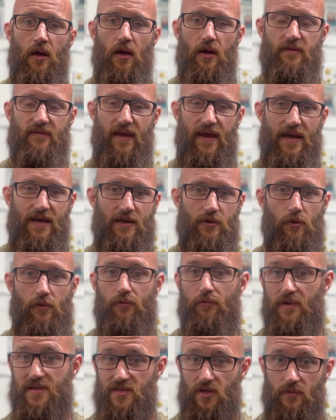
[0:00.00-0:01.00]
a daily or
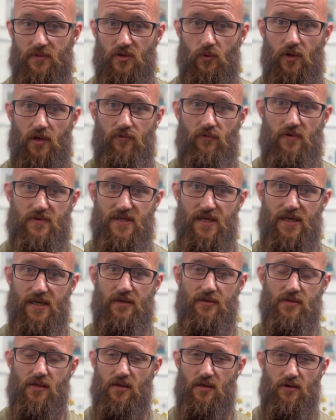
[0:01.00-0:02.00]
3 times a week
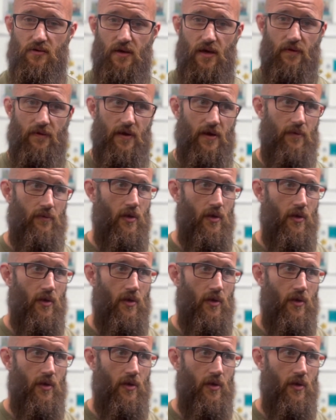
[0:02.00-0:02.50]
routine so that you get there.